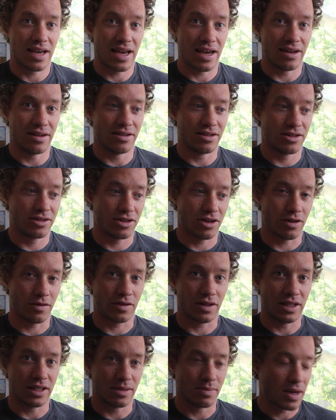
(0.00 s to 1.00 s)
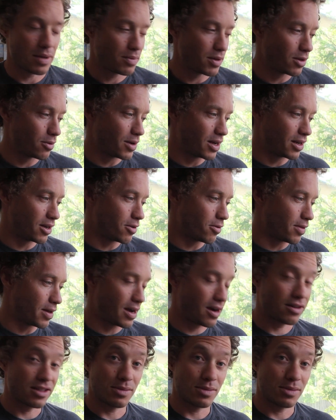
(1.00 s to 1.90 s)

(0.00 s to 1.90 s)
and turf cleats might be the way to go there,